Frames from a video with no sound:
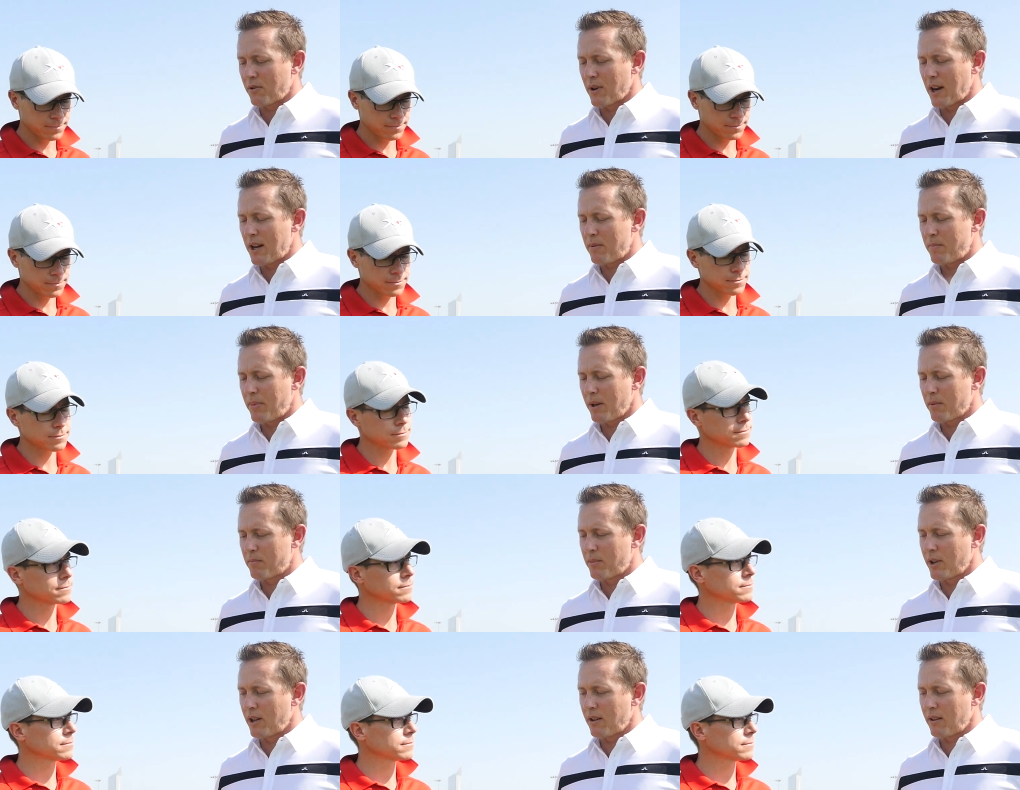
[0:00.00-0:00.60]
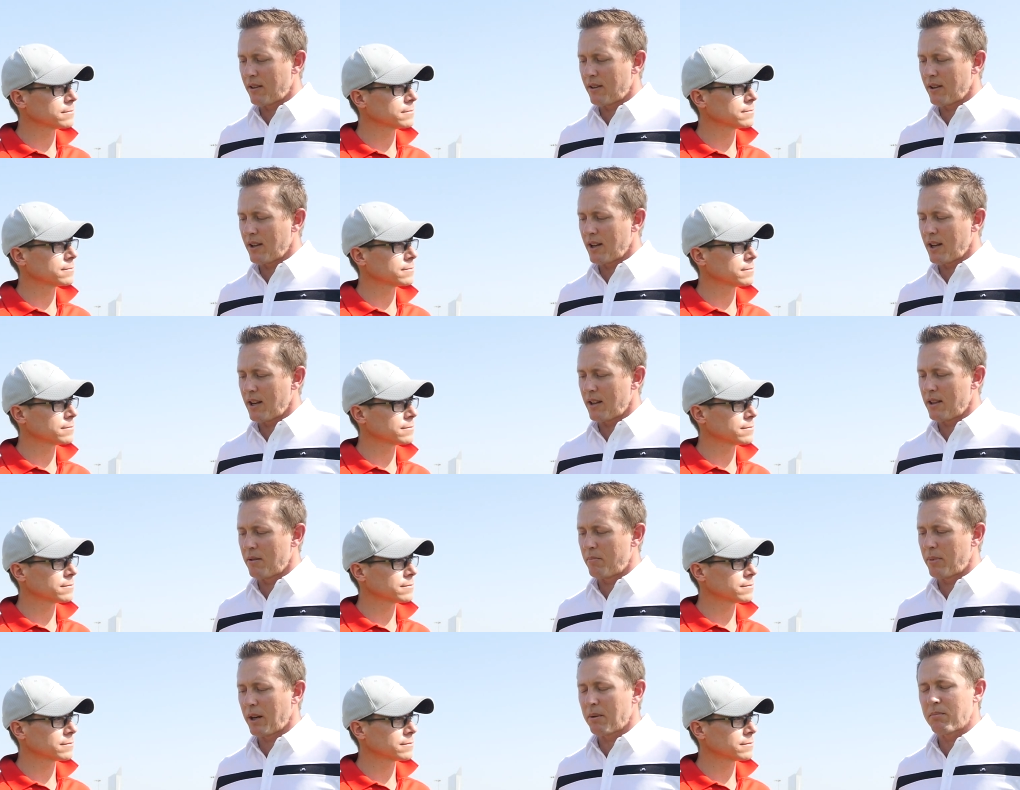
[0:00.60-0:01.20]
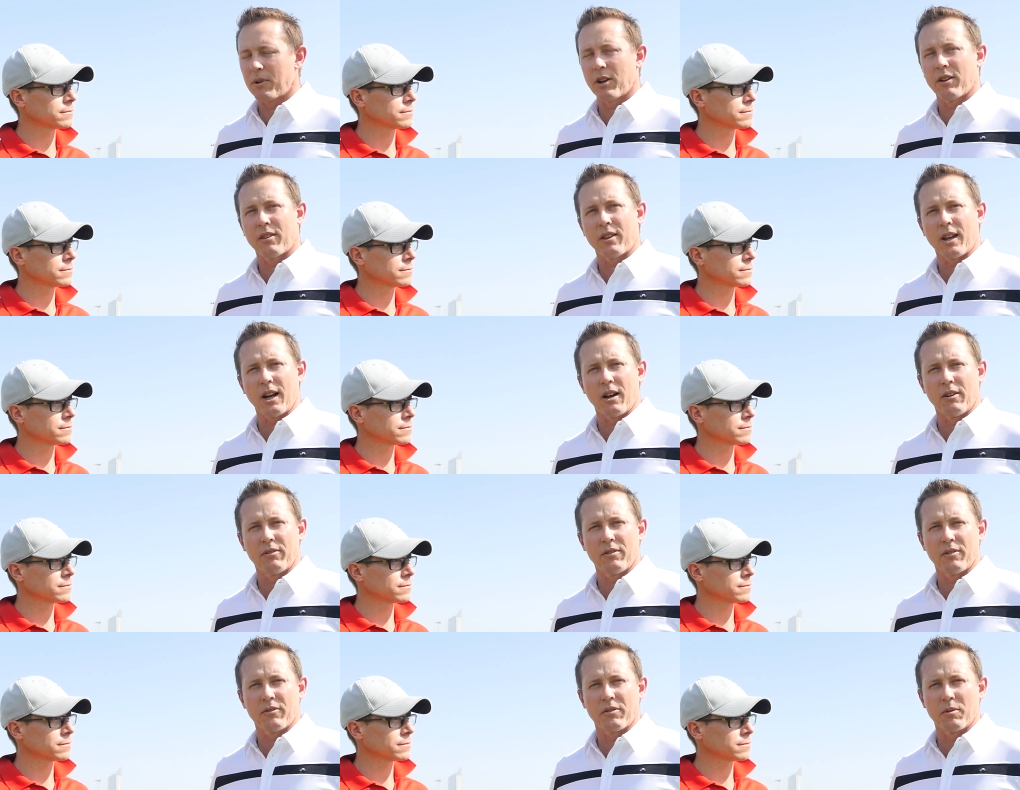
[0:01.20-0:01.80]
Speaker 1: Great Big Bertha and the Big Bertha
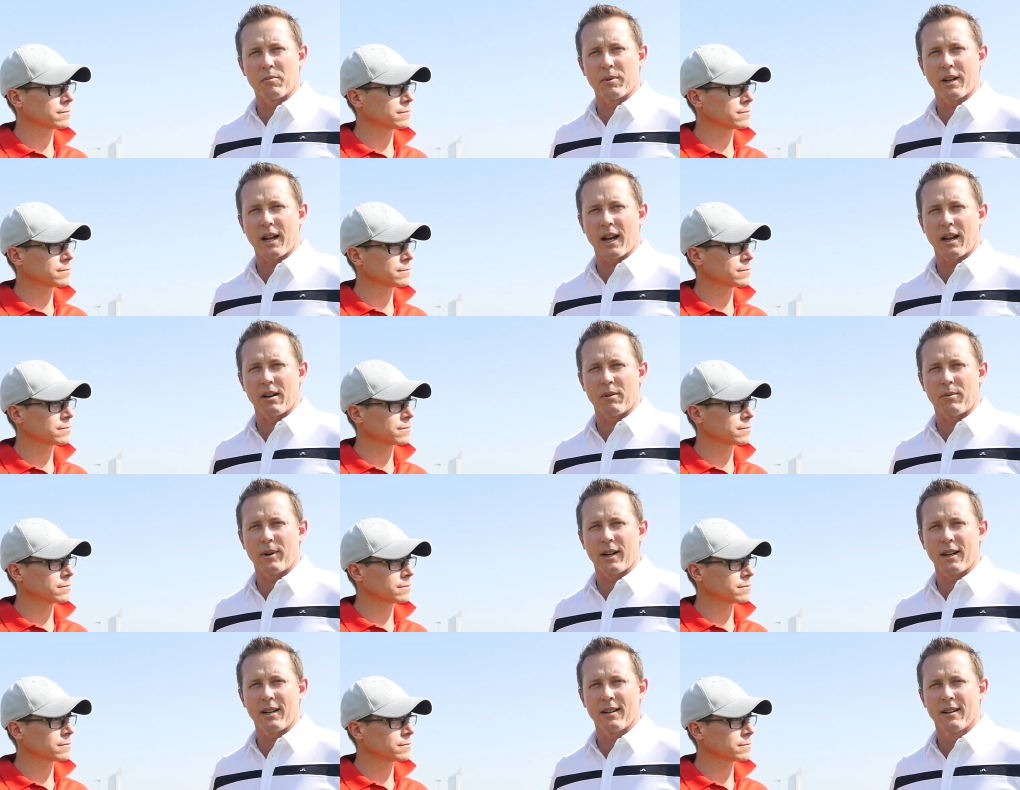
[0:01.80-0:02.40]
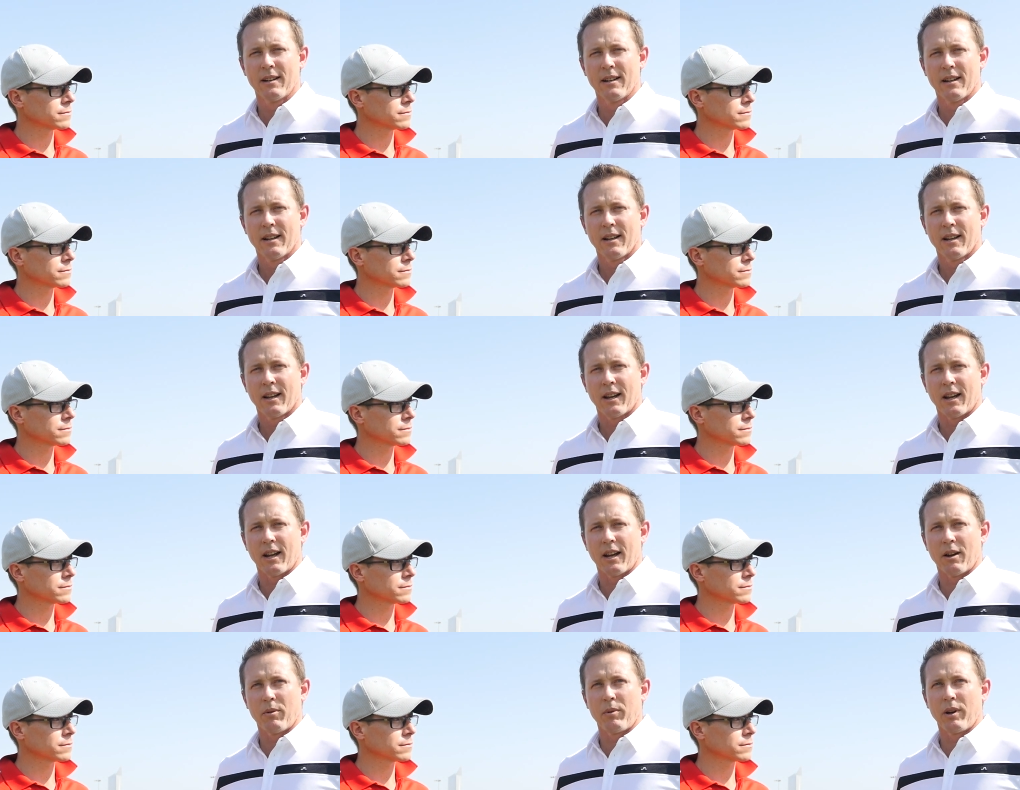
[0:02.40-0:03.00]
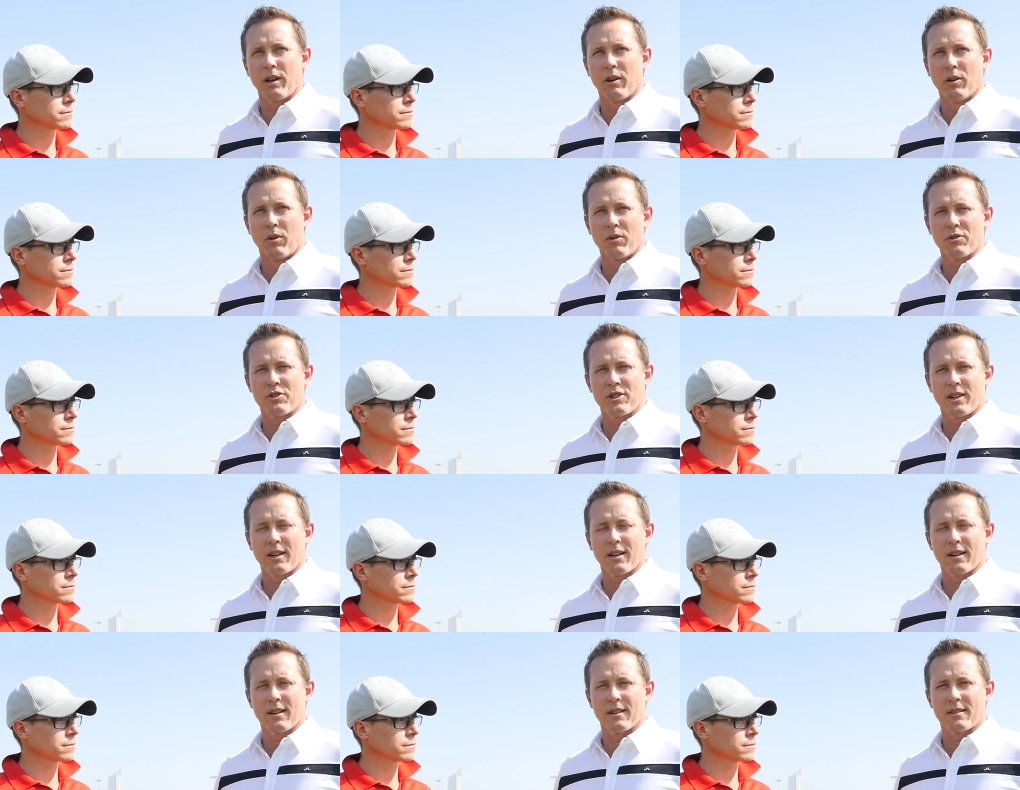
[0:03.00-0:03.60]
Alpha from Callaway. Uh, we're
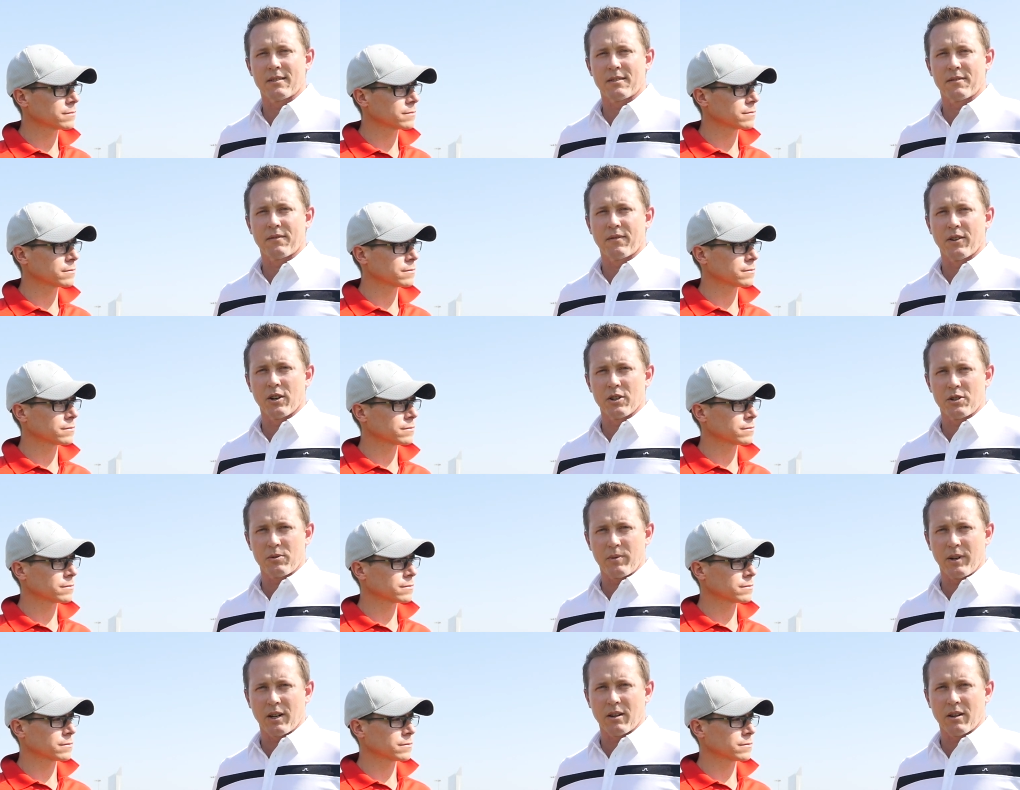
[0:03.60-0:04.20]
launching it first